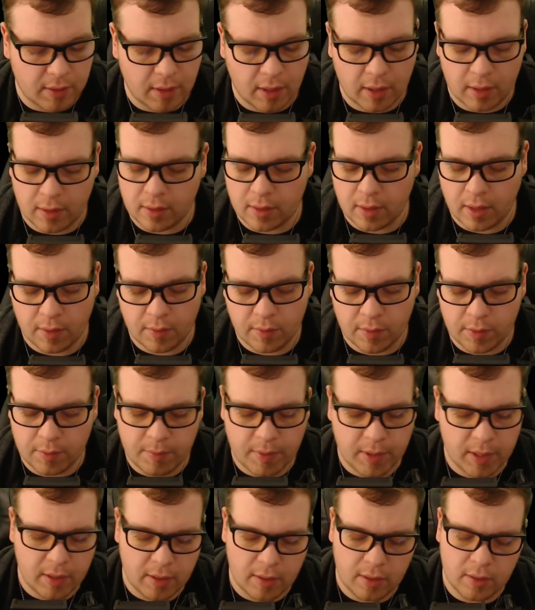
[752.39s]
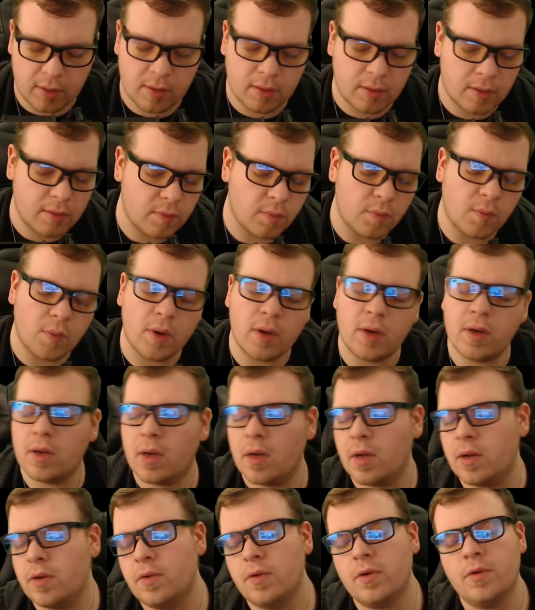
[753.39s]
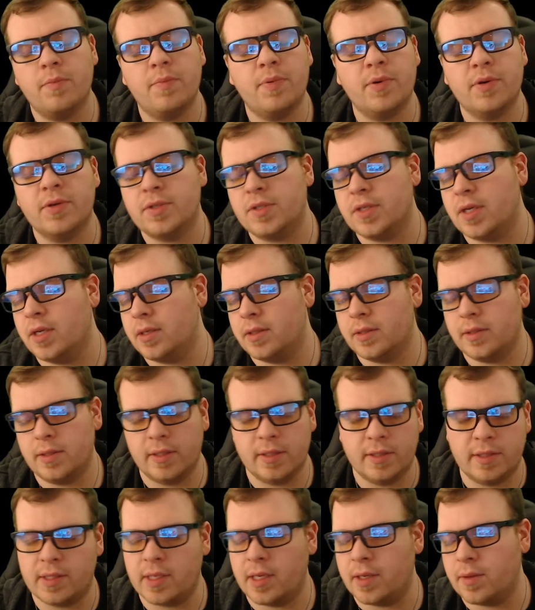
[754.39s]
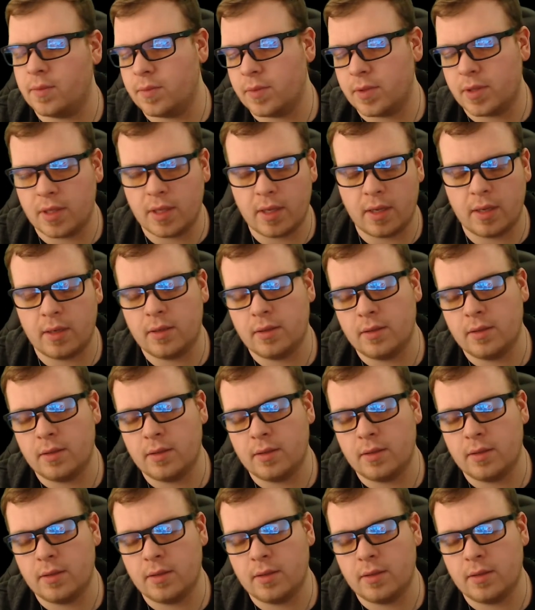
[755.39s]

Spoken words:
I would be 100% content with that.